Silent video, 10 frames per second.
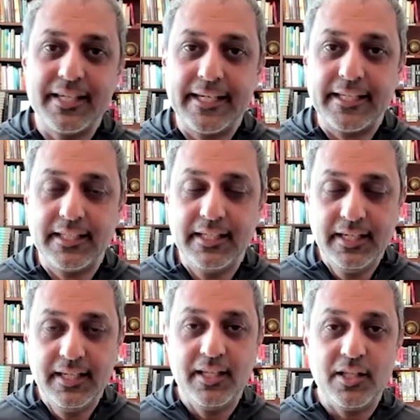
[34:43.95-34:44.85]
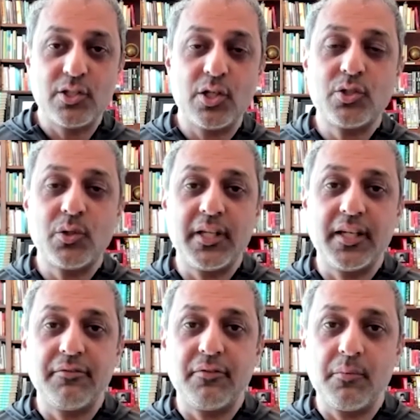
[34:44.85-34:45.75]
And there's also a
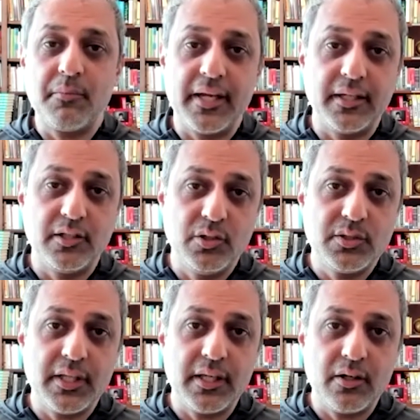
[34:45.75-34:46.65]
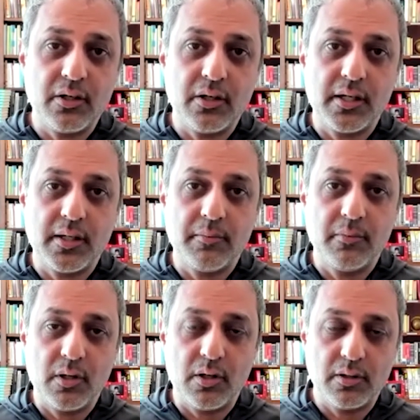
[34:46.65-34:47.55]
link for my newsletter
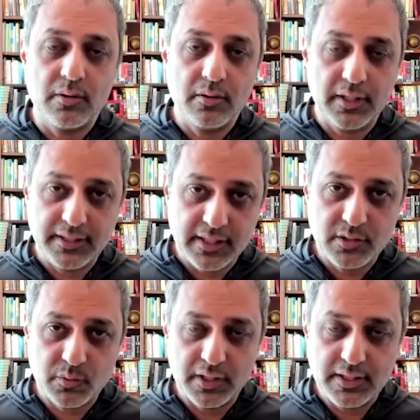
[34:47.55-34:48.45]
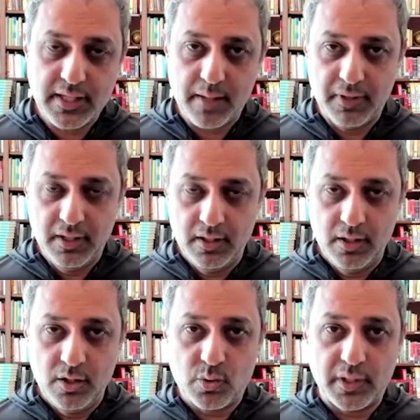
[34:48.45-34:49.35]
on LinkedIn. It's one of the top
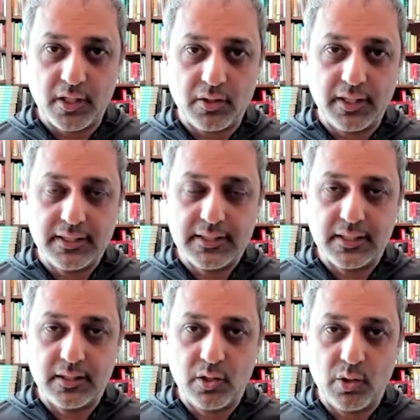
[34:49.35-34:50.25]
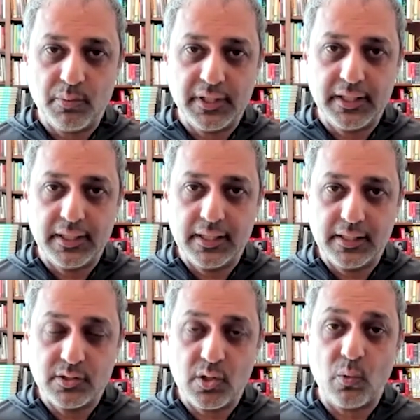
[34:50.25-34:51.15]
20 on LinkedIn globally, and
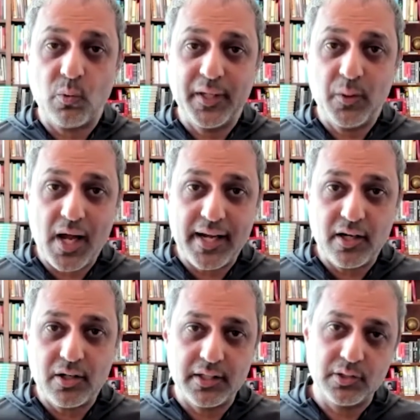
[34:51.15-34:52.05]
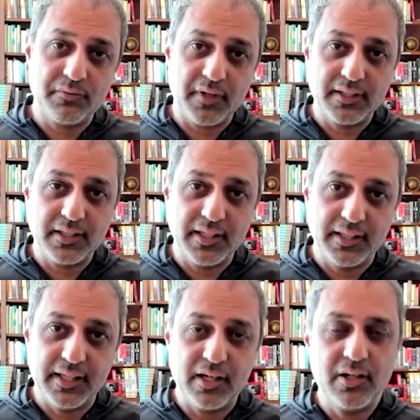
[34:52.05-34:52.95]
it's called Rewire, and you'll find the
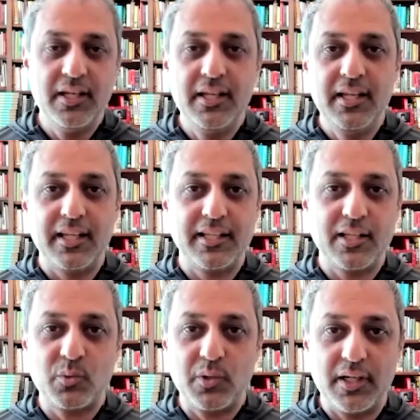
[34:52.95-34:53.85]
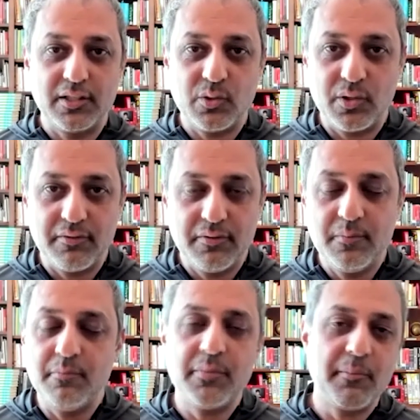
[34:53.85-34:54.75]
link there. And that's where I sort of
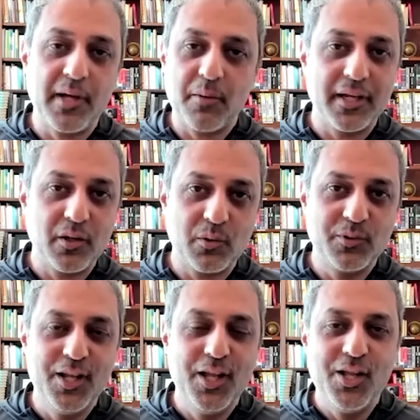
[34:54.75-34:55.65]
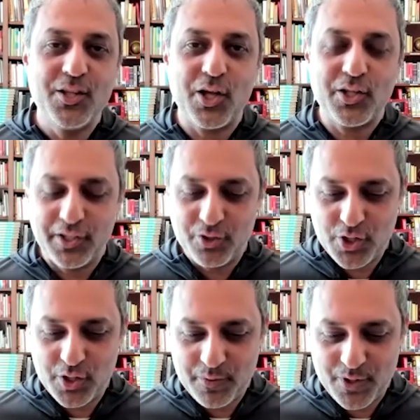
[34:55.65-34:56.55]
pump out my own thought
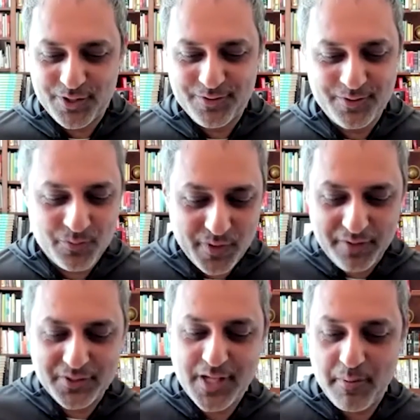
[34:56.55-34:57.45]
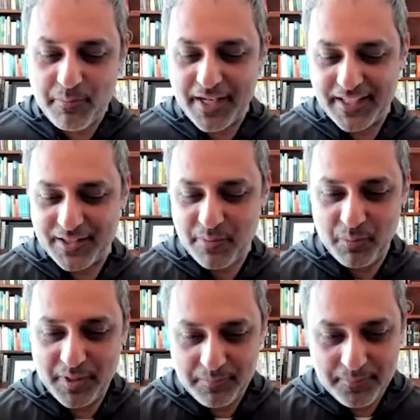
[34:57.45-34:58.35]
leadership on whatever's top of mind at the
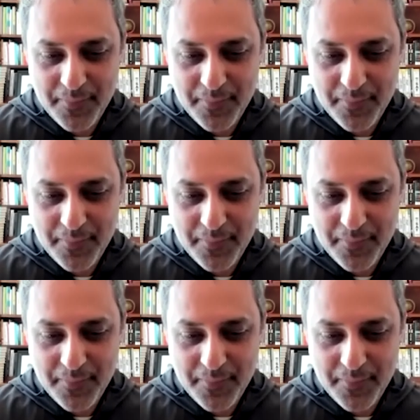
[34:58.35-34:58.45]
moment.